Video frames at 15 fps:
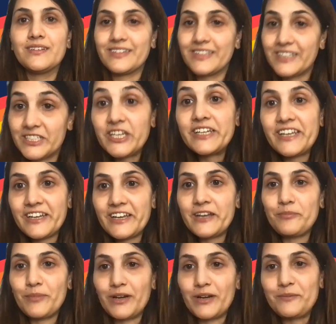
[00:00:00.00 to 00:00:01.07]
rejected
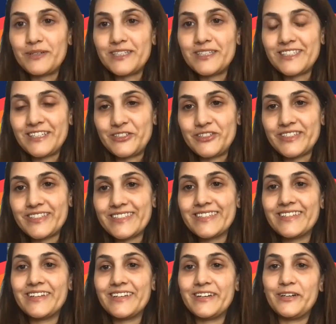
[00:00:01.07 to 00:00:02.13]
at multiple stages
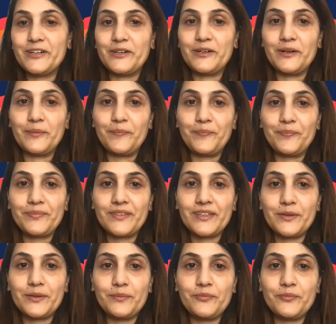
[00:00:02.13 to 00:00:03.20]

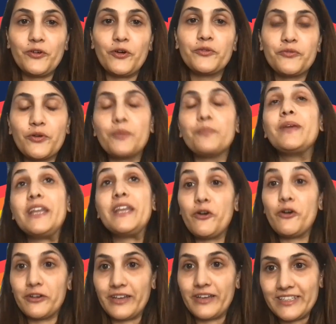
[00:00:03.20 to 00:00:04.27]
from many
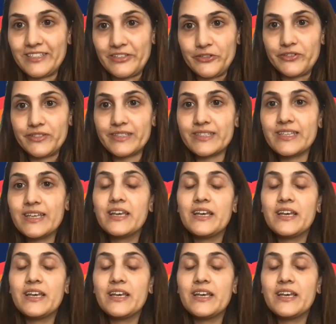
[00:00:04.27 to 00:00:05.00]
organizations.